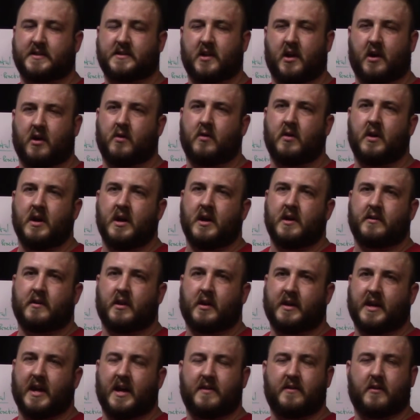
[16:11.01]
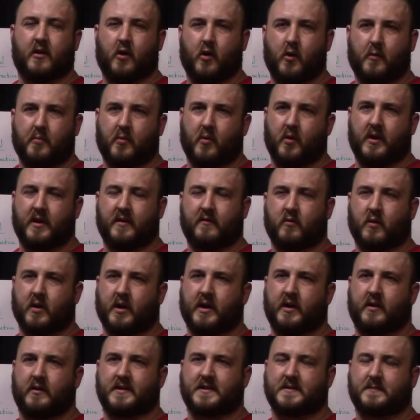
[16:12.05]
So again, the whole point of
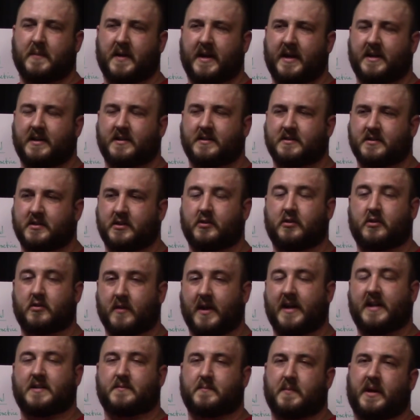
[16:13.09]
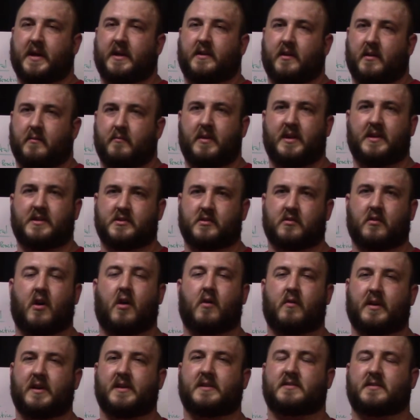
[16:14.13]
working on speed is to create speed. That means you're
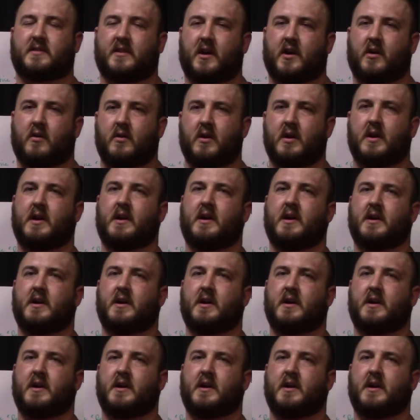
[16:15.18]
already slow.